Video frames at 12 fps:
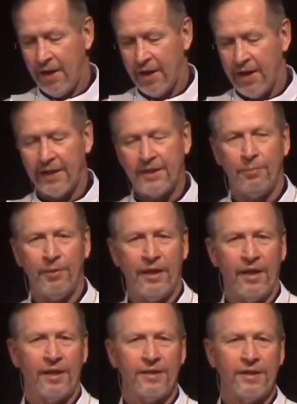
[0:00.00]
I'd like to
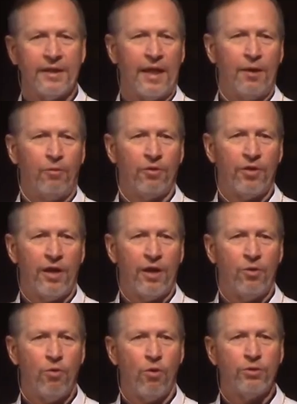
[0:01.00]
begin today with a
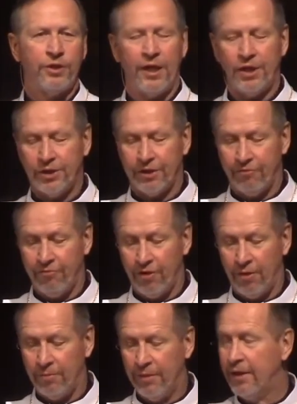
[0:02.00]
quotation
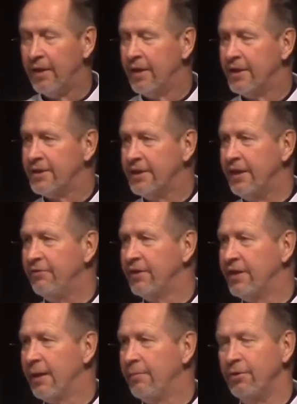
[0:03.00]
from Stephen
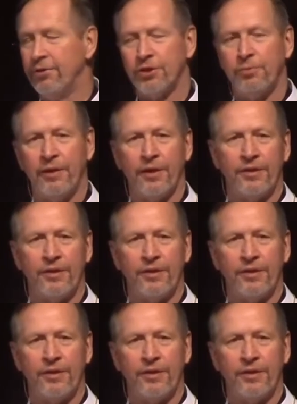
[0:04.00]
W. Smith.